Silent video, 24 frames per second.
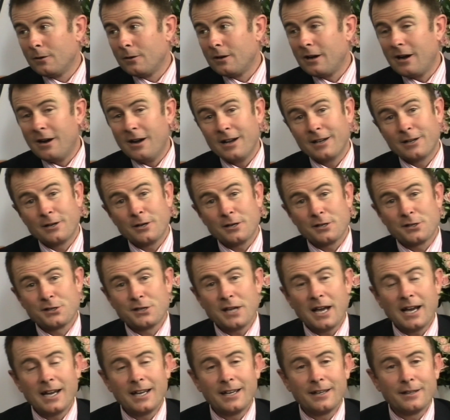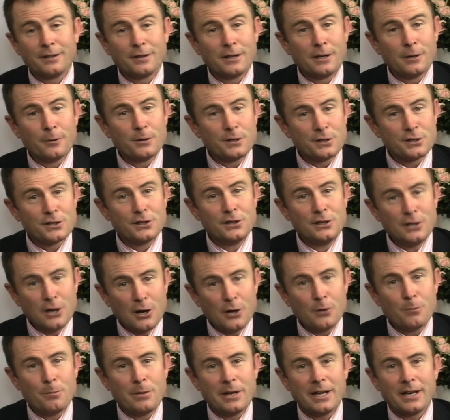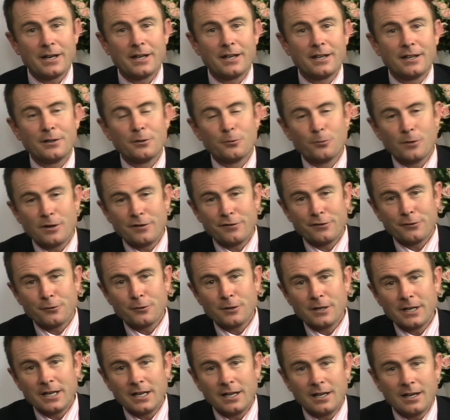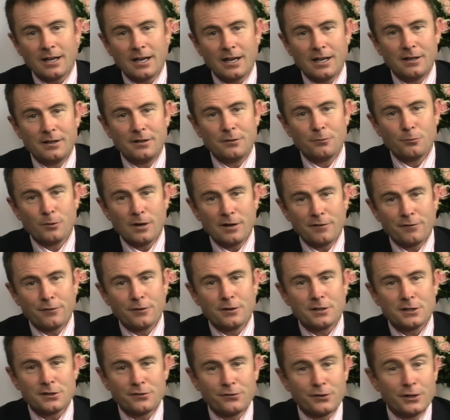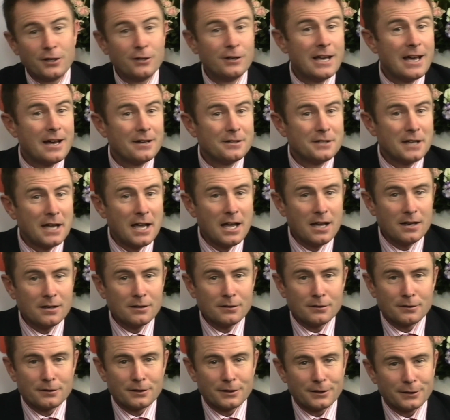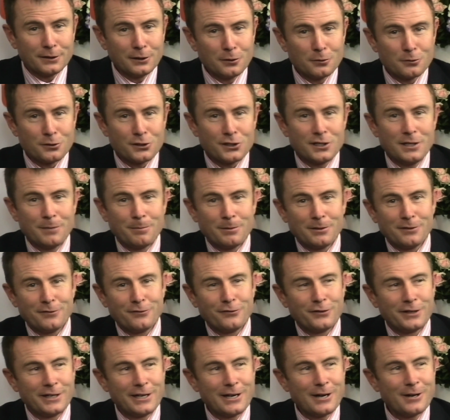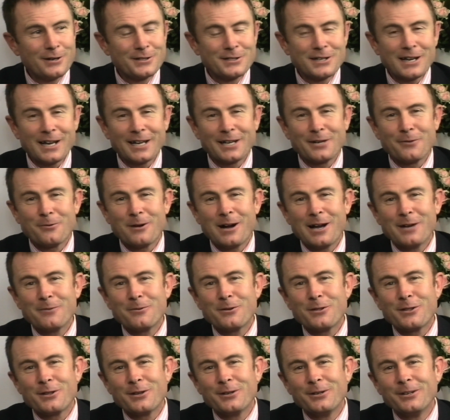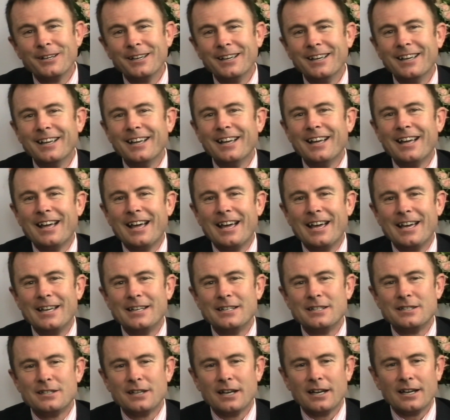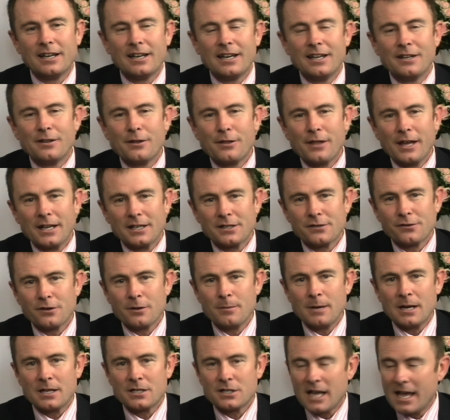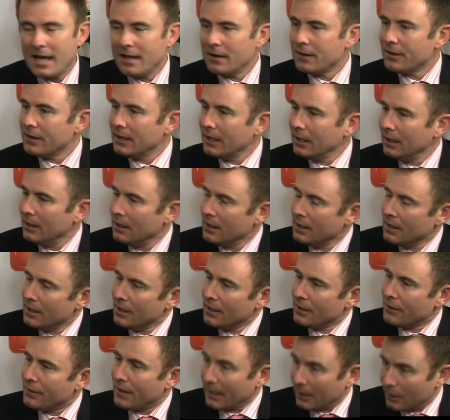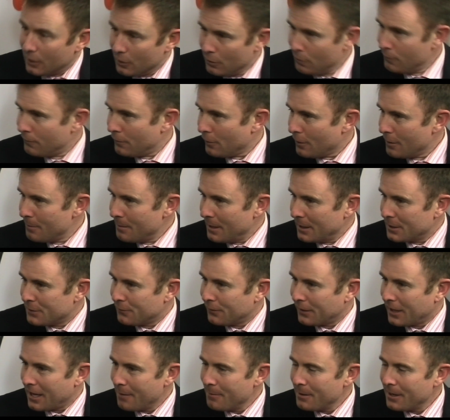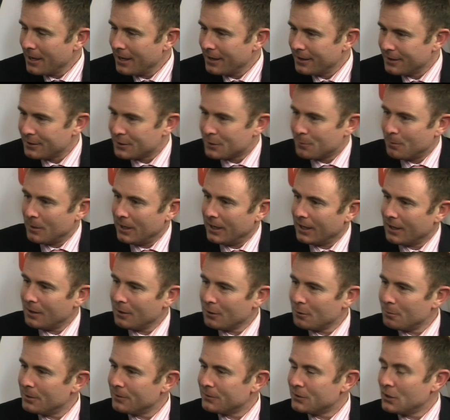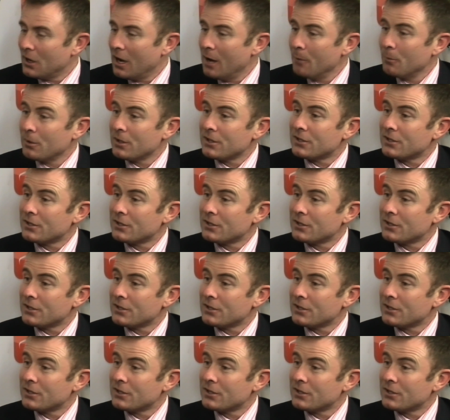I've got to say, there is no better referee and reference for you now, Dan. A little snippet of video to take away with you. And thanks very much. Anthony, thank you very much for coming in and spending a little bit of time with us.